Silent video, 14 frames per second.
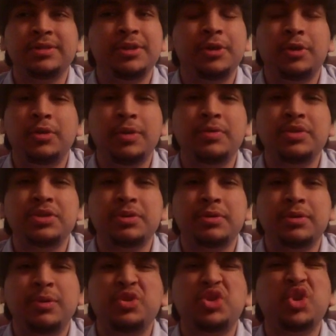
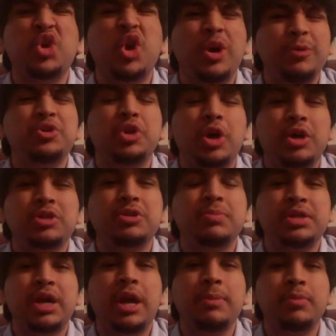it was an awesome
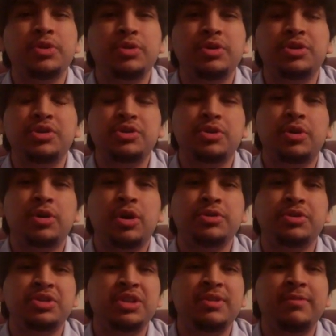time when you could just turn on your
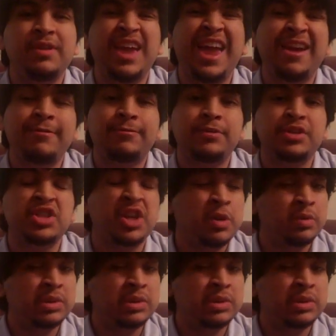TV every single